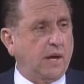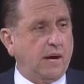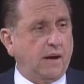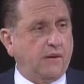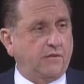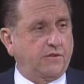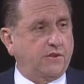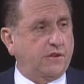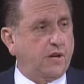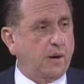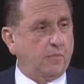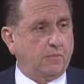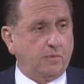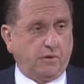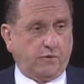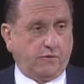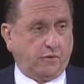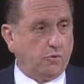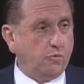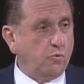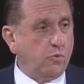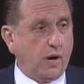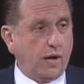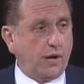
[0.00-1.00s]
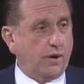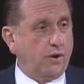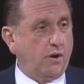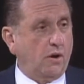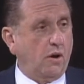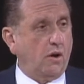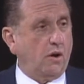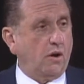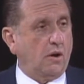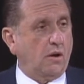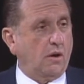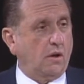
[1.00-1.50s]
of trouble for one and
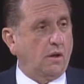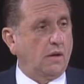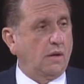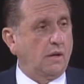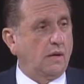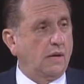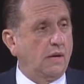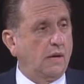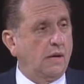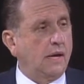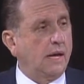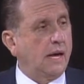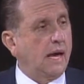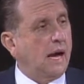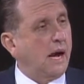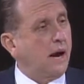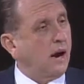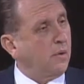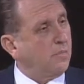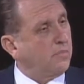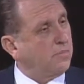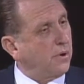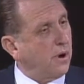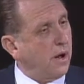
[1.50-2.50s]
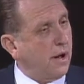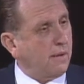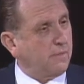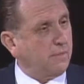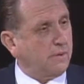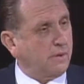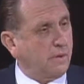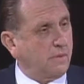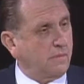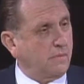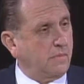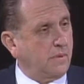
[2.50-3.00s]
all. Our
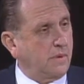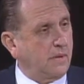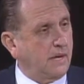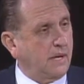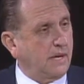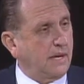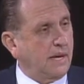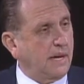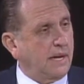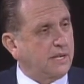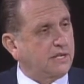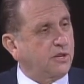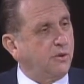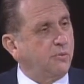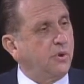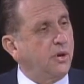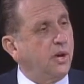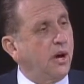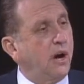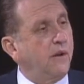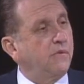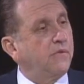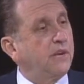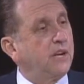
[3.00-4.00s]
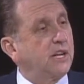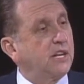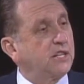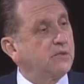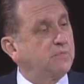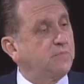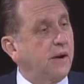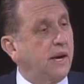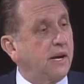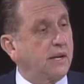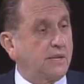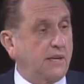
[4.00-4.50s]
problem is that we often
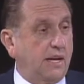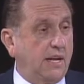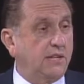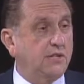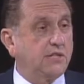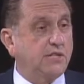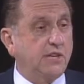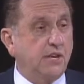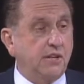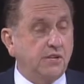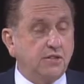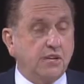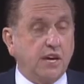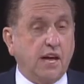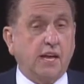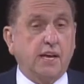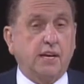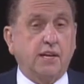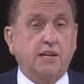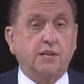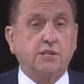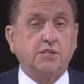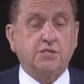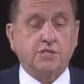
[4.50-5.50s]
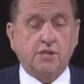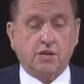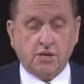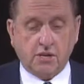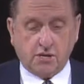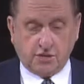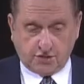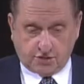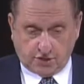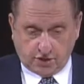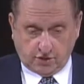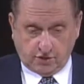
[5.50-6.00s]
expect instantaneous
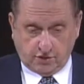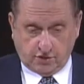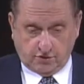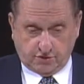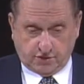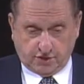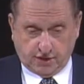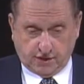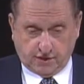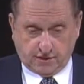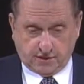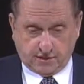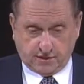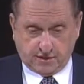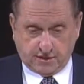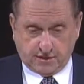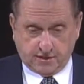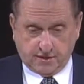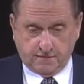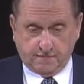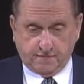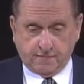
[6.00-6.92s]
solutions,